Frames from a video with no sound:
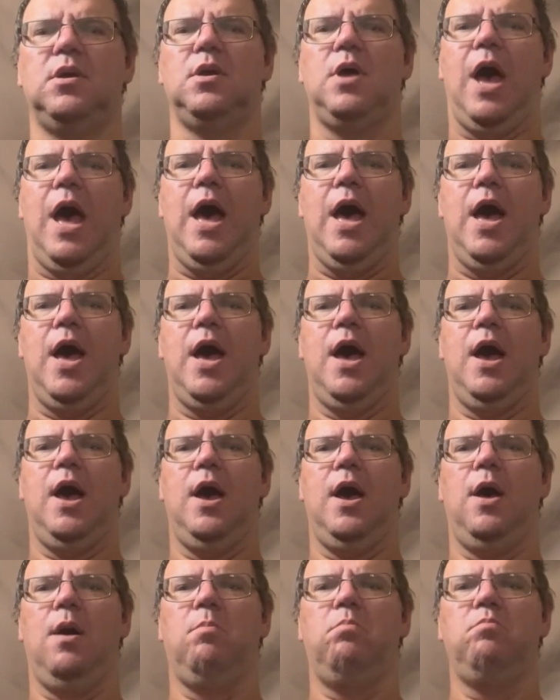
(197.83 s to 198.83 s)

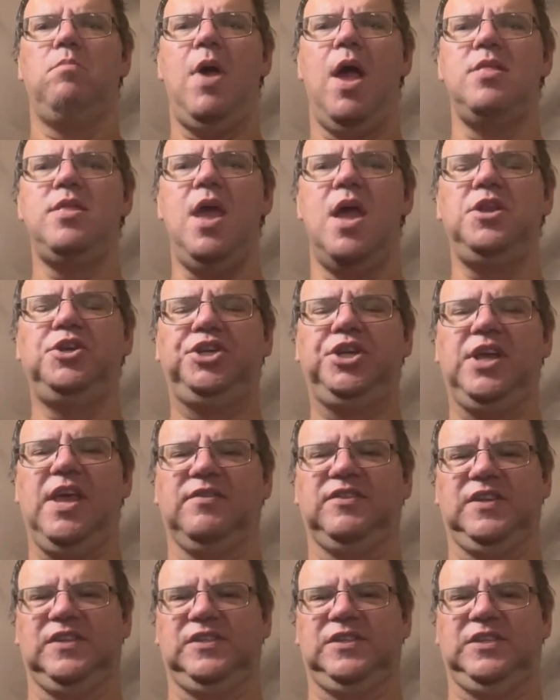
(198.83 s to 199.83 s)
And then she
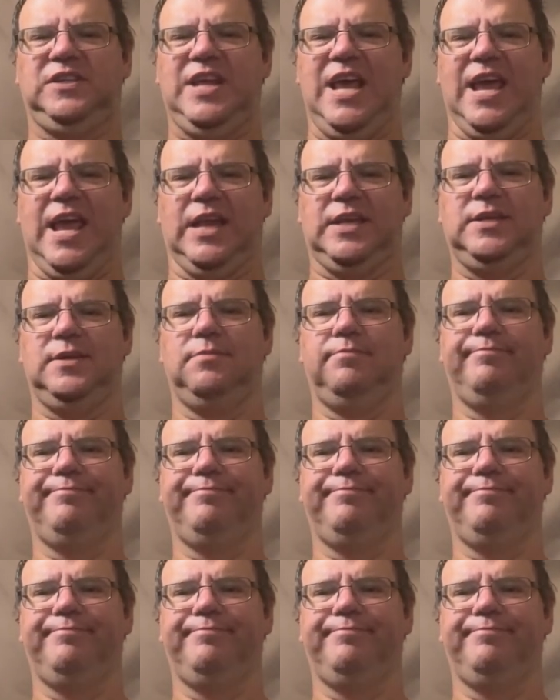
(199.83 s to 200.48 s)
gives us a ticket,